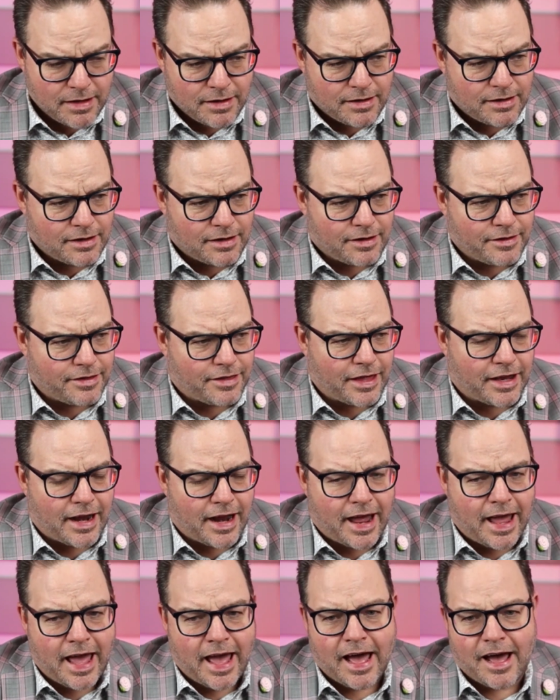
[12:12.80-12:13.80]
than I
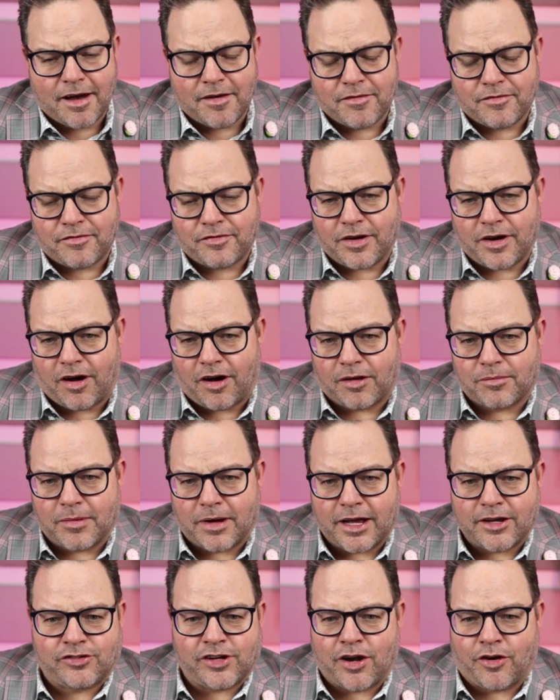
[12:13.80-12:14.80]
have on my
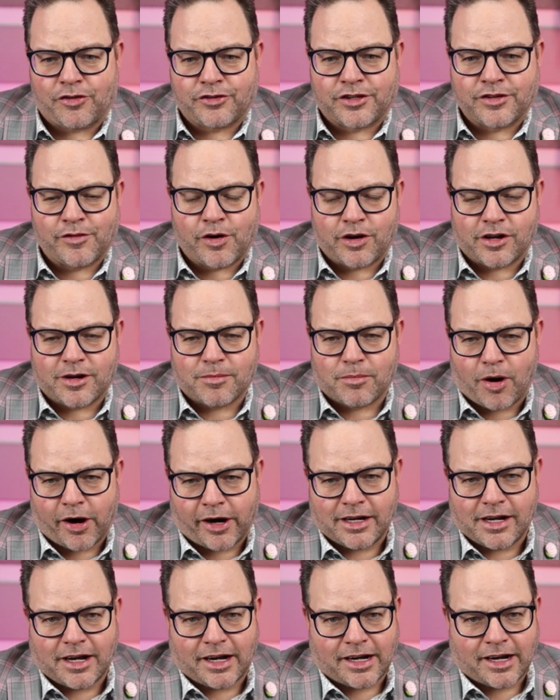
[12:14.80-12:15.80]
channels devoted to
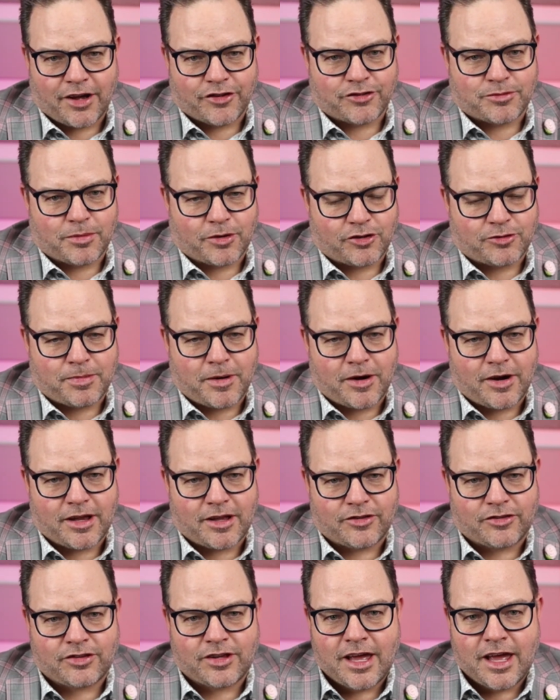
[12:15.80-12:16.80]
marketing and customer
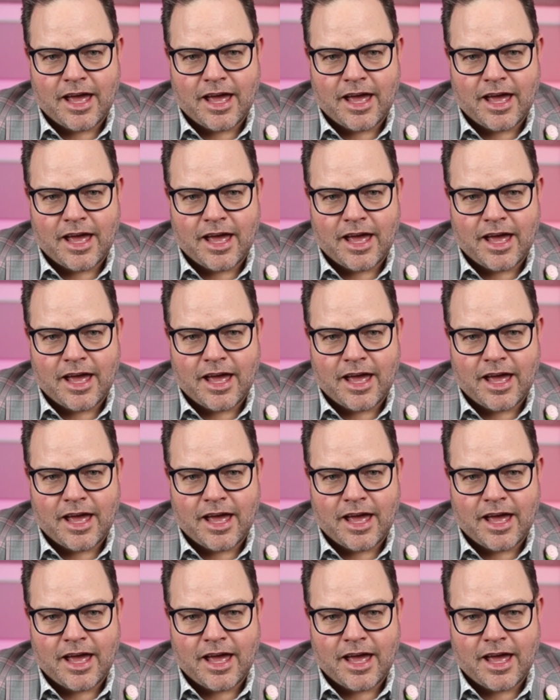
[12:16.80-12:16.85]
experience.